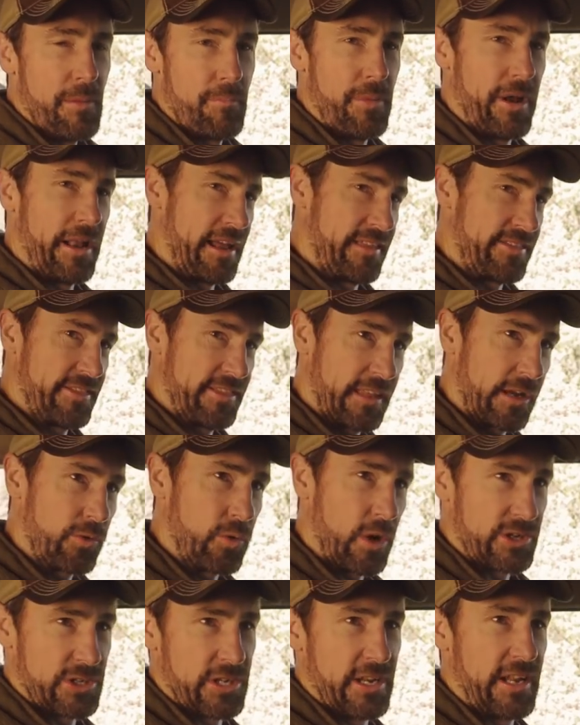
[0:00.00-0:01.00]
But I, the
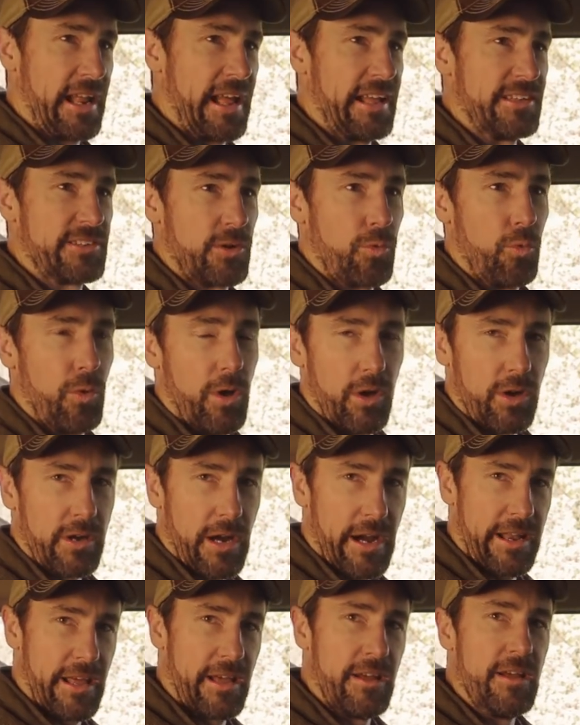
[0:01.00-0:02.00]
question and answer will
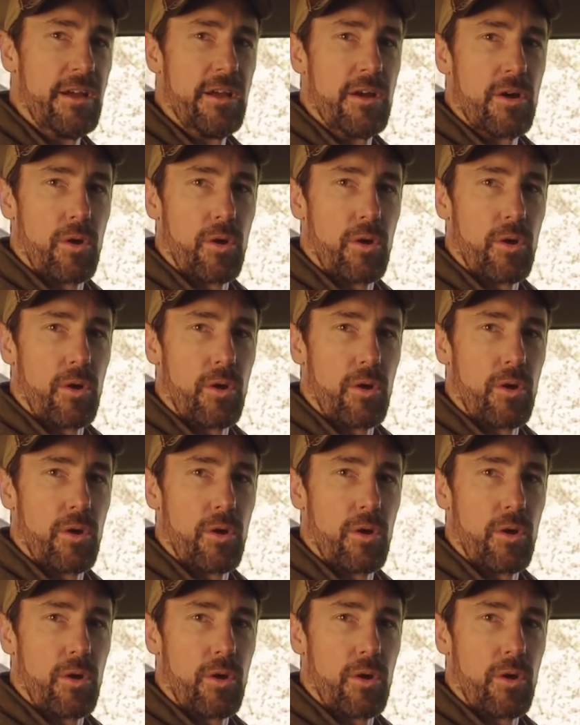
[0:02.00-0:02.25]
kind of